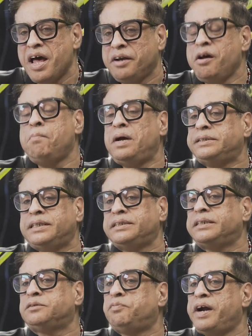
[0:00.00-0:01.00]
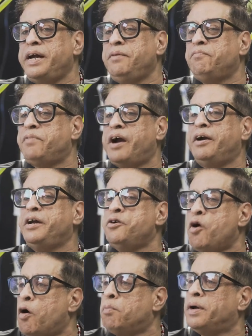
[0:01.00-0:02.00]
No, my sister's very, very
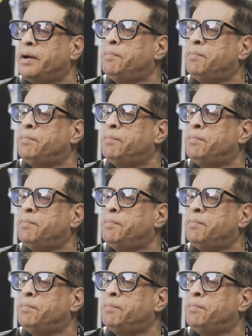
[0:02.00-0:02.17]
normal.